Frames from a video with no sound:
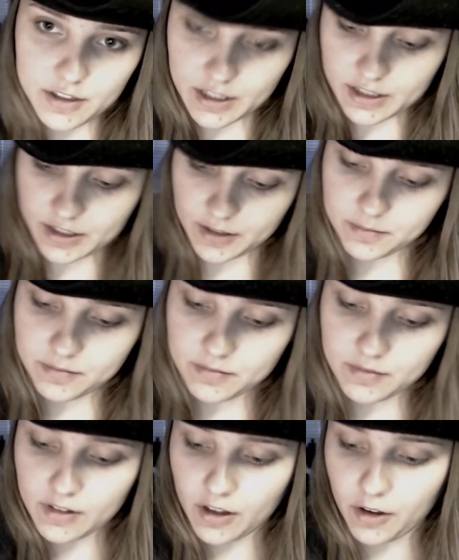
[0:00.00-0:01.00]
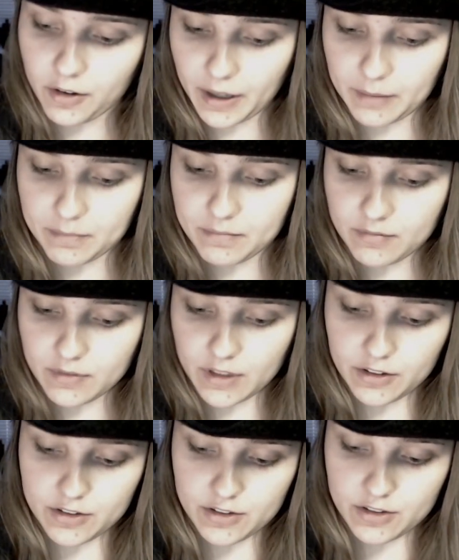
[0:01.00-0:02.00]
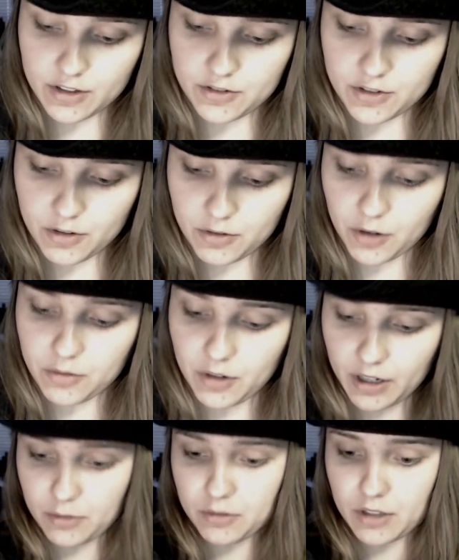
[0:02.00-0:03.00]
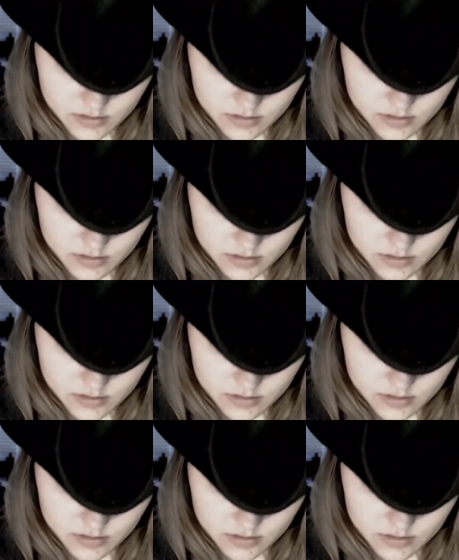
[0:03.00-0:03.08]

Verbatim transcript: here. Okay. There's there's no note, I don't think.